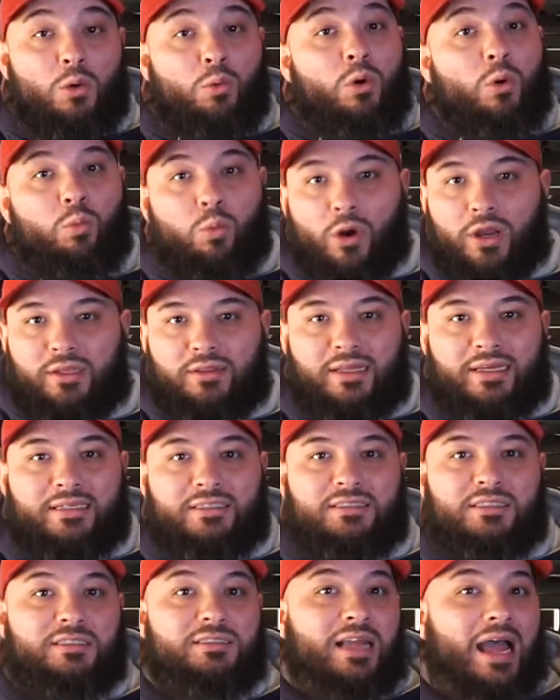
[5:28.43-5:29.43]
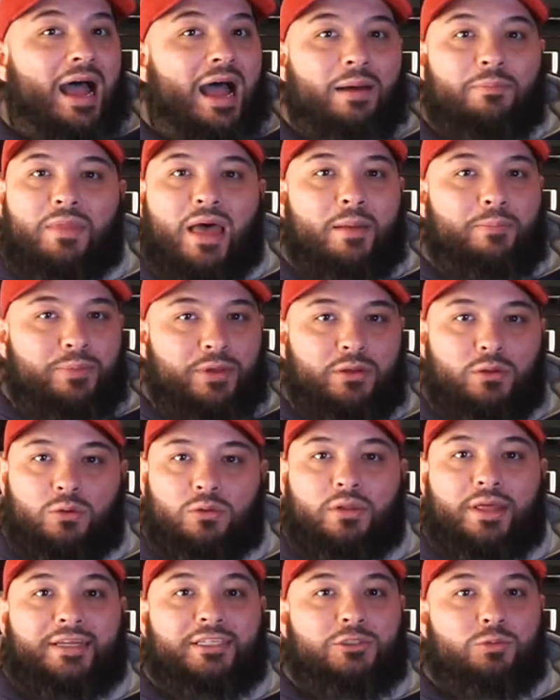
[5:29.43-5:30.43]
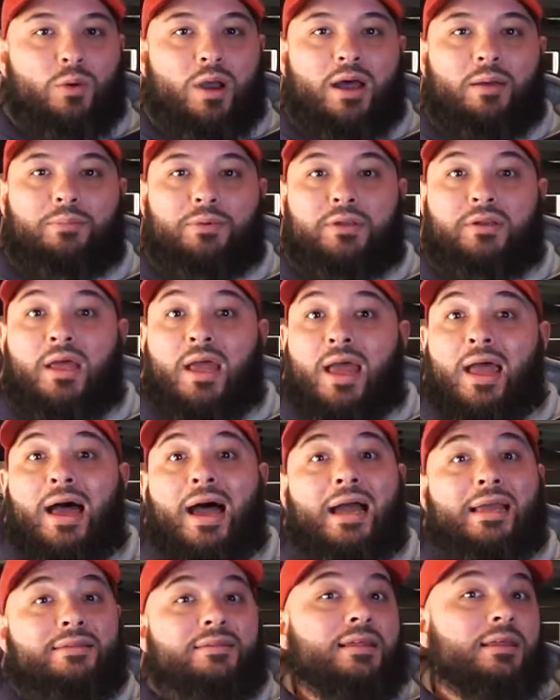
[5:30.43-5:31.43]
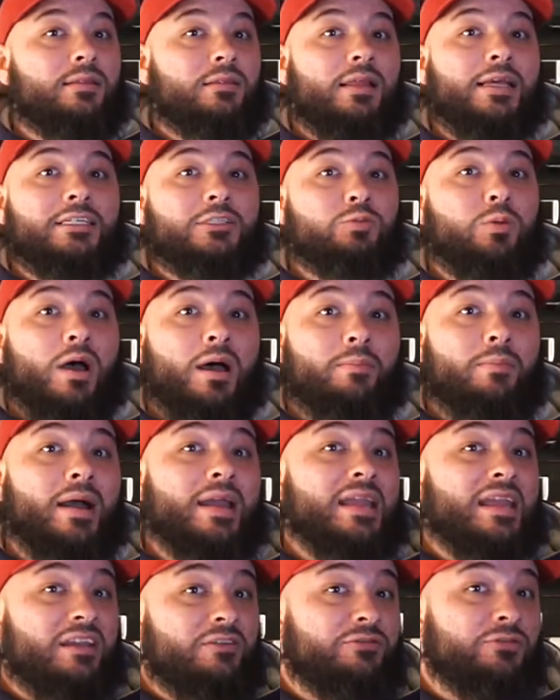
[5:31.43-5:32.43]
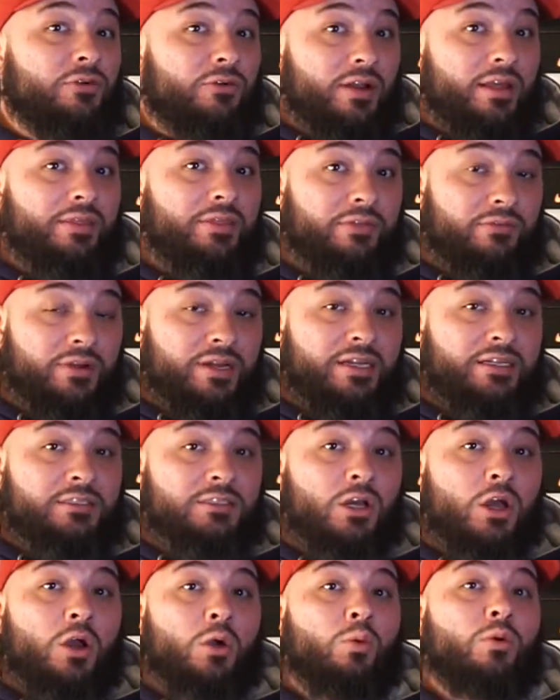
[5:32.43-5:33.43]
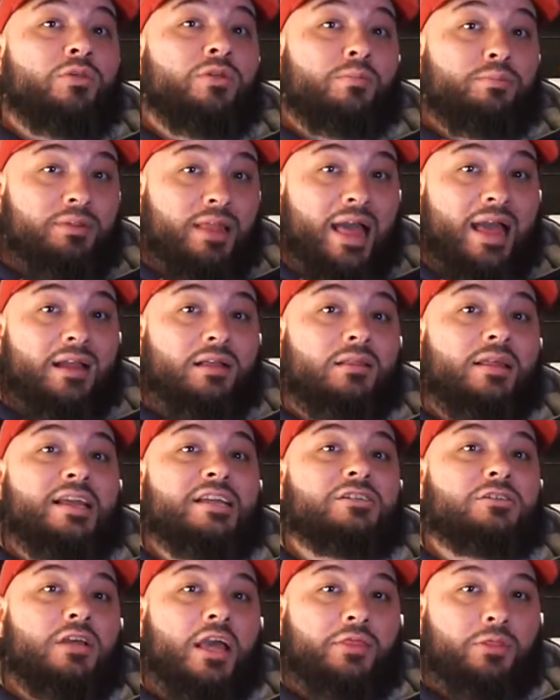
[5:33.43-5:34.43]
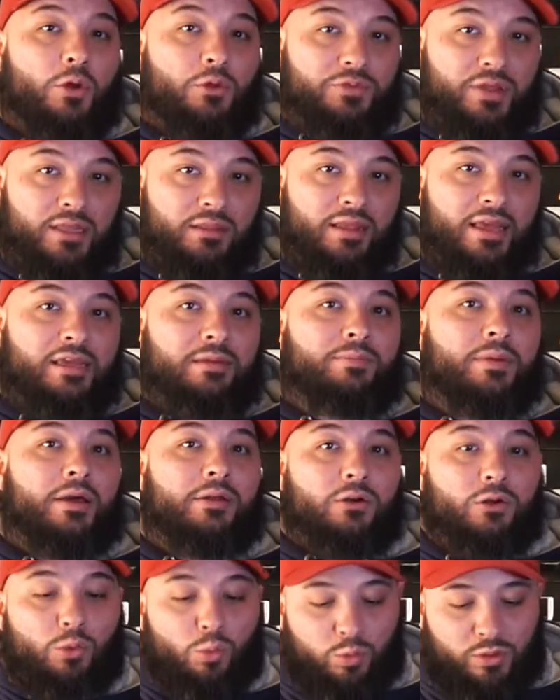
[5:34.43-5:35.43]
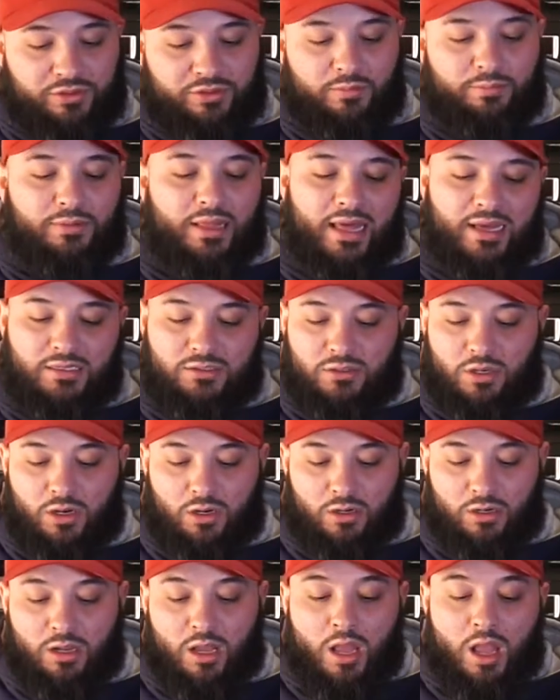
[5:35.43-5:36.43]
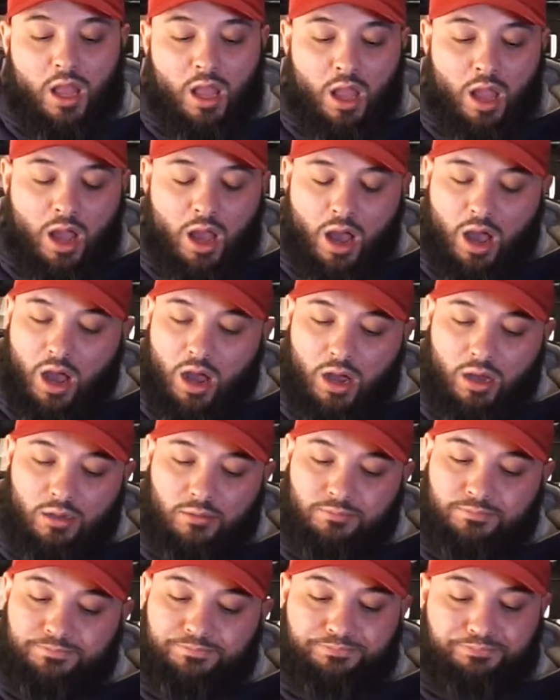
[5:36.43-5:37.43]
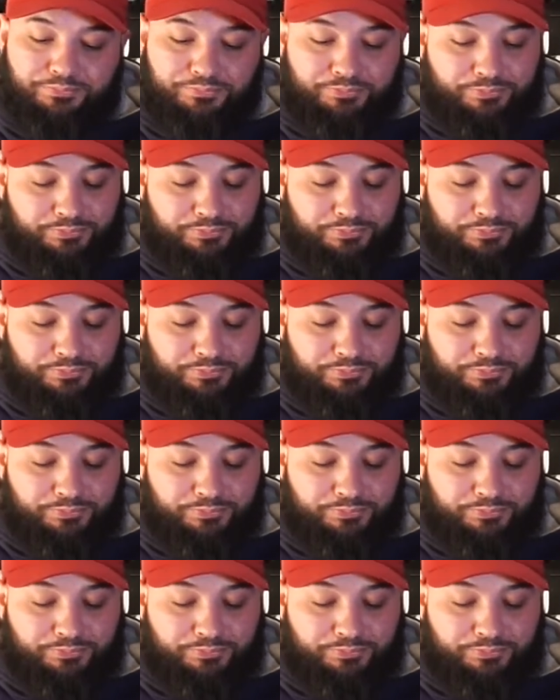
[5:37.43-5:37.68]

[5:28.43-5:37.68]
with white laces. I'm not big on lace swapping. I did lace swap my infrared threes with the black laces. I thought they laid better with the black tongue. Um,